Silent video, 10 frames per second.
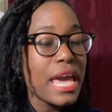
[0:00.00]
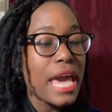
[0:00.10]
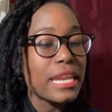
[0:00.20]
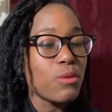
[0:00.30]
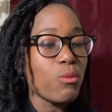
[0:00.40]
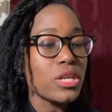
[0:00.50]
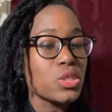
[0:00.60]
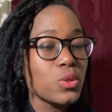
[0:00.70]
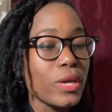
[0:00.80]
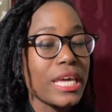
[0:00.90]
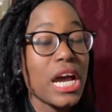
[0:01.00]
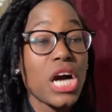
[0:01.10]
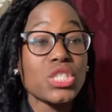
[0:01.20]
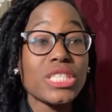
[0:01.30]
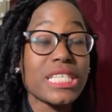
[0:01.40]
And then once you
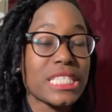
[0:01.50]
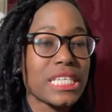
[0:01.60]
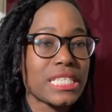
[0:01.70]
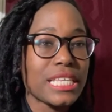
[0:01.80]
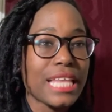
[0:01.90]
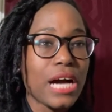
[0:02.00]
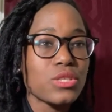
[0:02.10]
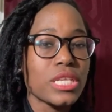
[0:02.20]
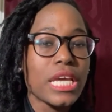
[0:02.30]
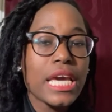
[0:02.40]
160,000,